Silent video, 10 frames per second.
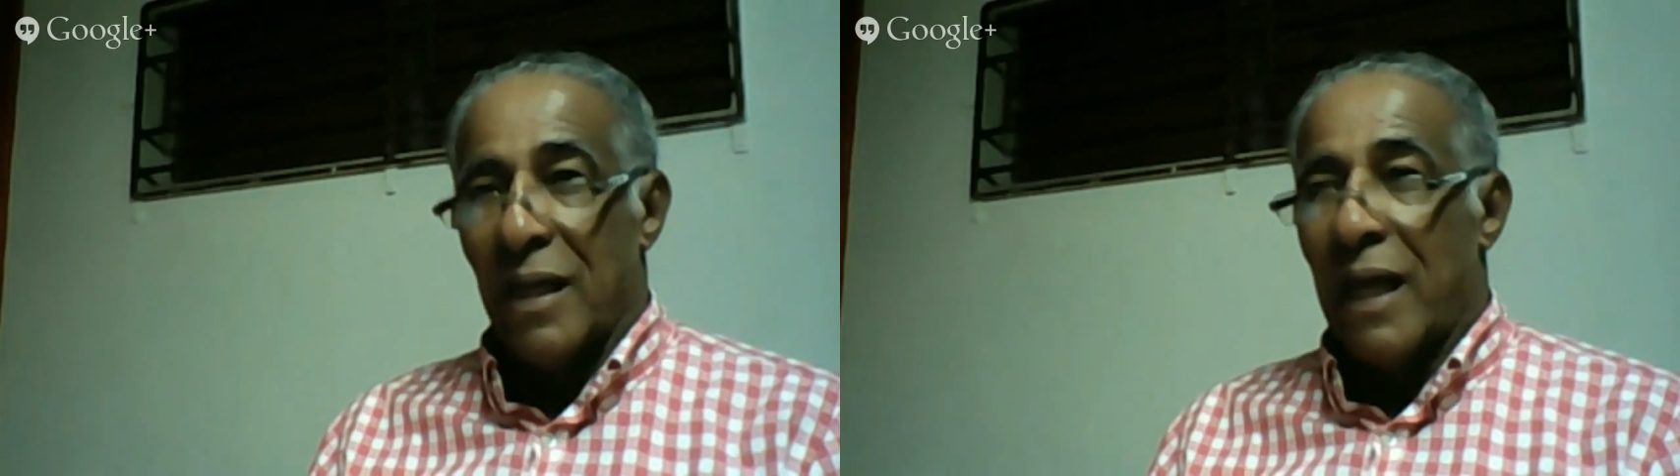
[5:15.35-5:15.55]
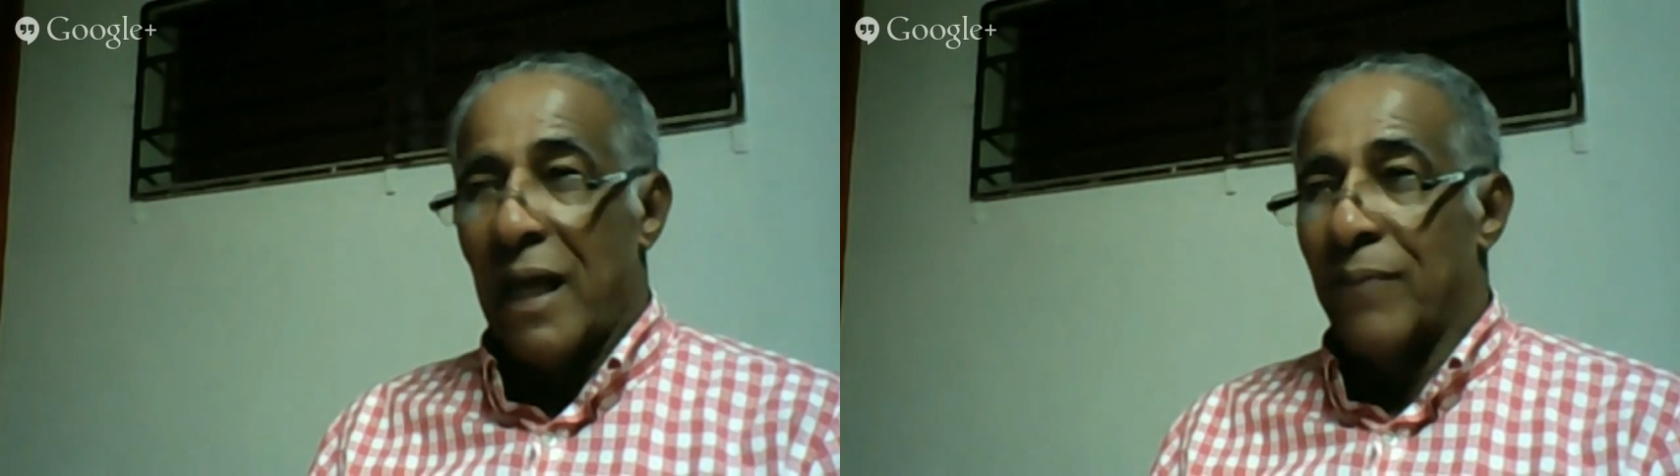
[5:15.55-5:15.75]

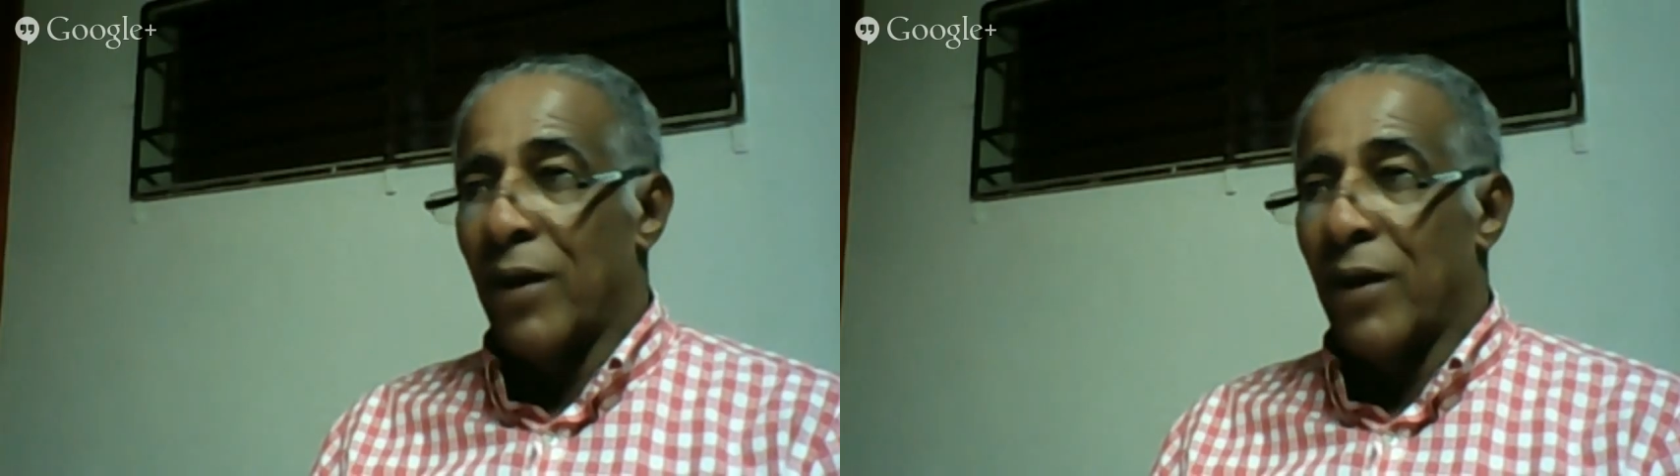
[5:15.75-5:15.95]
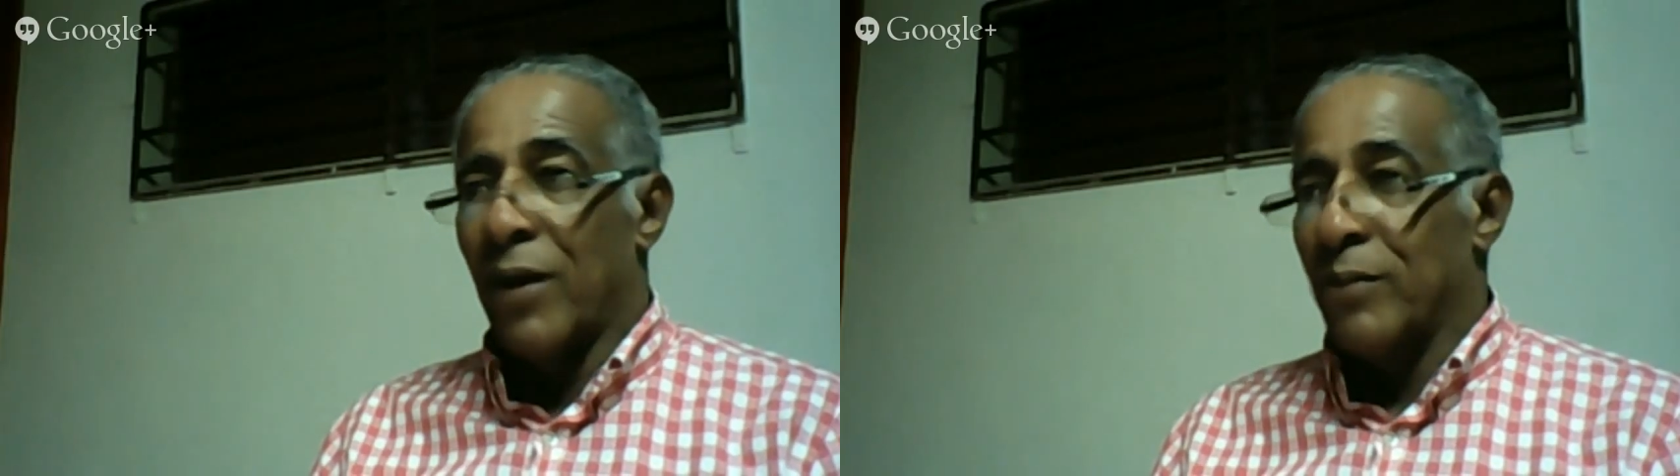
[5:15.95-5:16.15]
and
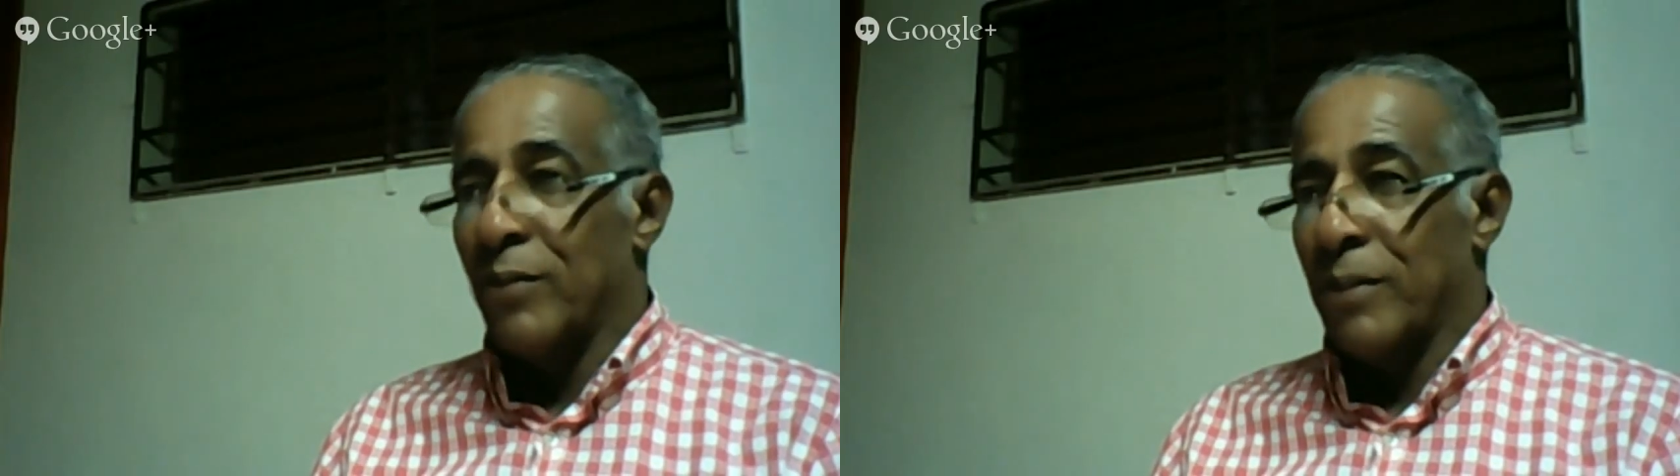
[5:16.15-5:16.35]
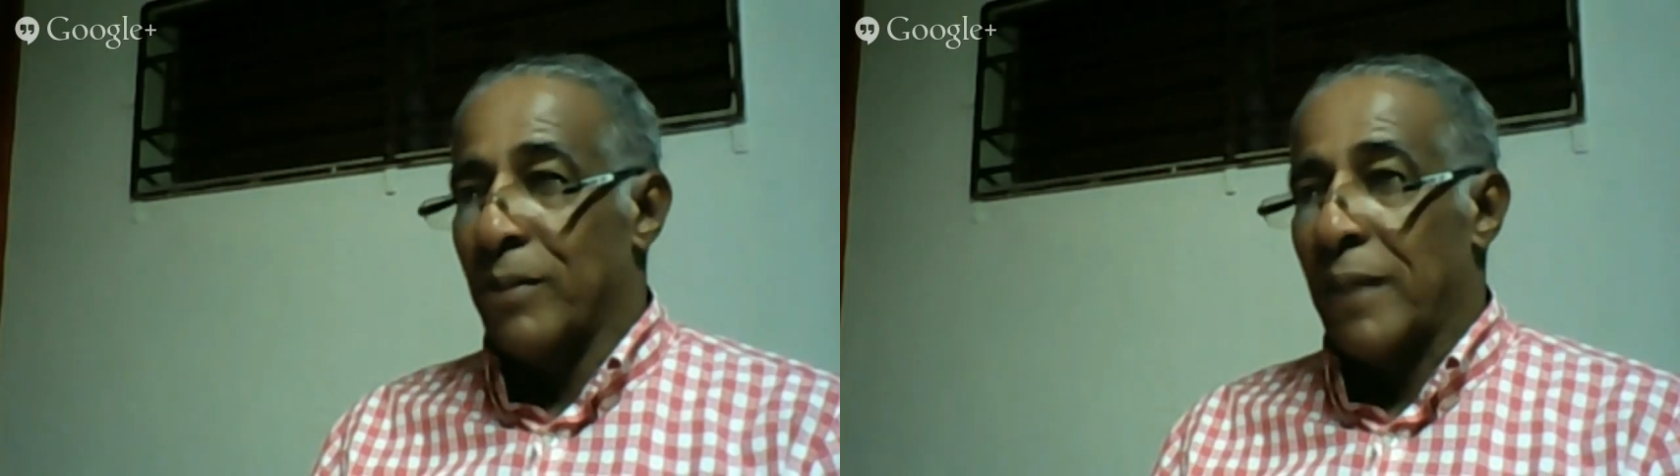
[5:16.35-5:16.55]
becomes a
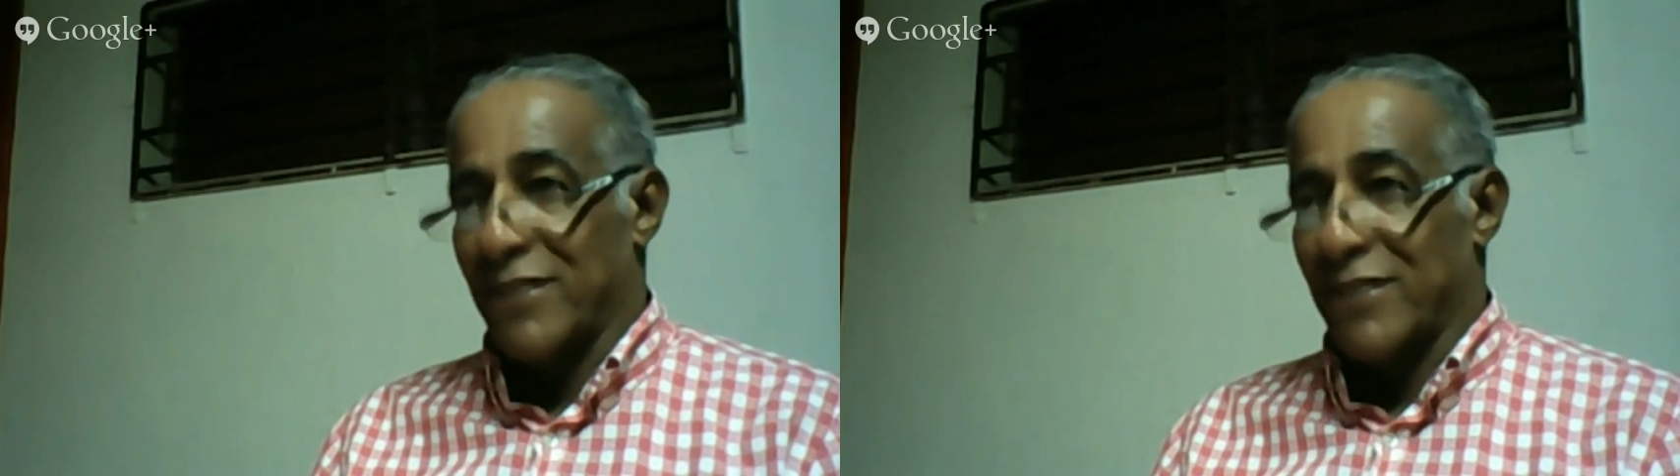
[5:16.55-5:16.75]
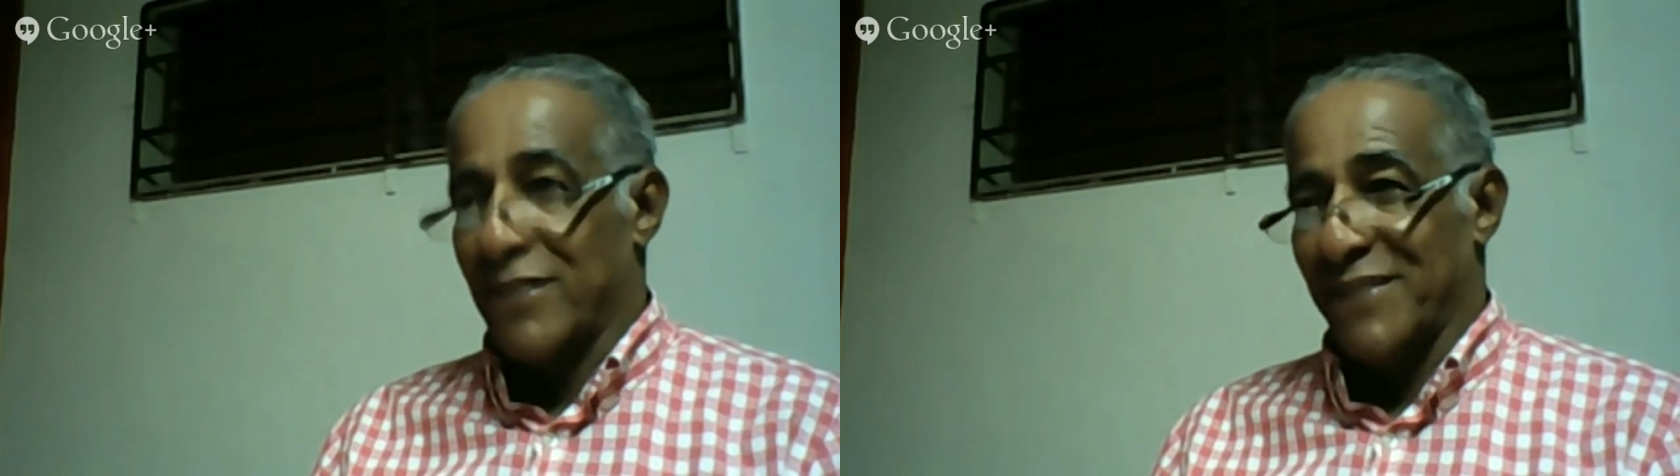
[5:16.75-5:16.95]
pastor.